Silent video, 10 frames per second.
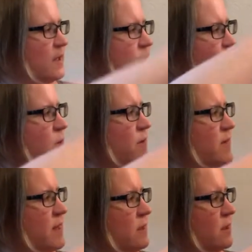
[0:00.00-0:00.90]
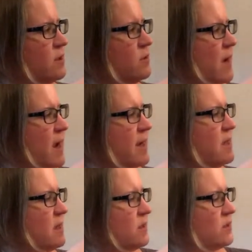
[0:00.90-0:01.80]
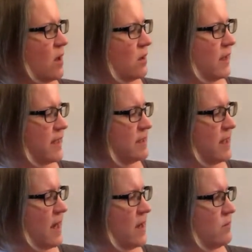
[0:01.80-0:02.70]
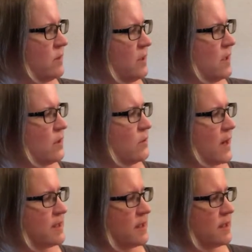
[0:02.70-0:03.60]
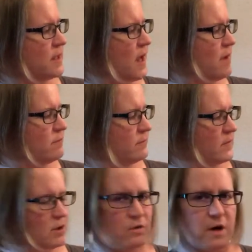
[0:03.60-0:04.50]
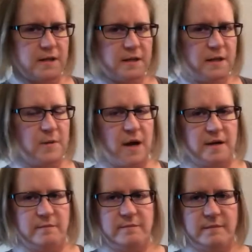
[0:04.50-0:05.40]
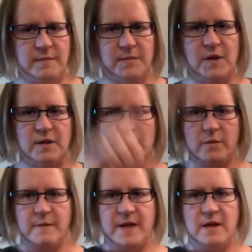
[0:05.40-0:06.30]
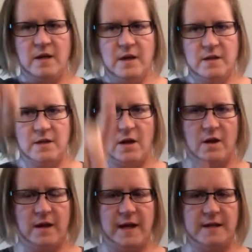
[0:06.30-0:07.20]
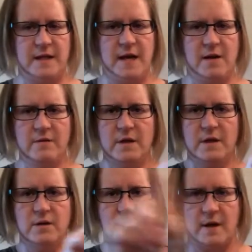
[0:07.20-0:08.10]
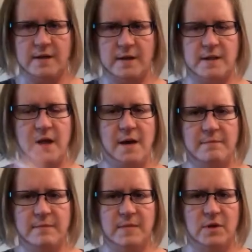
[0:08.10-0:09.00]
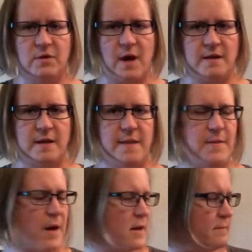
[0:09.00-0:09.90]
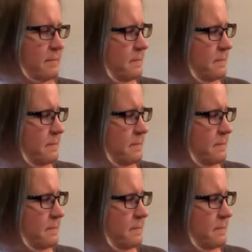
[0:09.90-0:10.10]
Do it with me. Gonna do I. Tall line down, cross at the top, cross at the bottom. Good, do it with me. Tall line down, cross at the top, cross at the bottom.